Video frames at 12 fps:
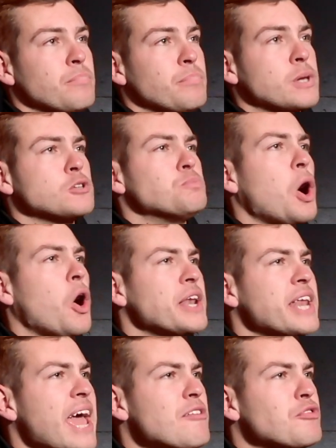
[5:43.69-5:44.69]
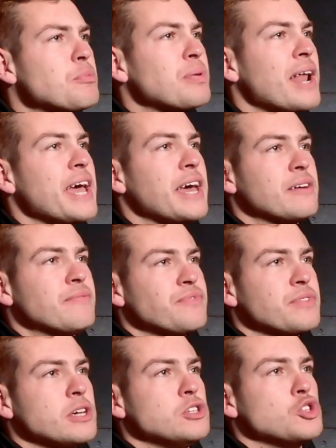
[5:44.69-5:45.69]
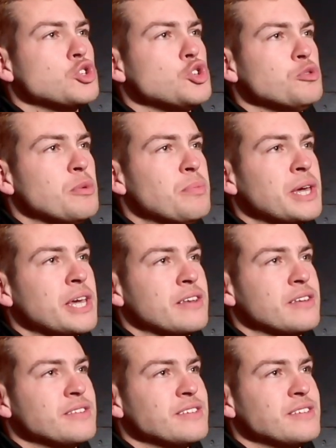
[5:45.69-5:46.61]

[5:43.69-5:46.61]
Because behind every player is a human being.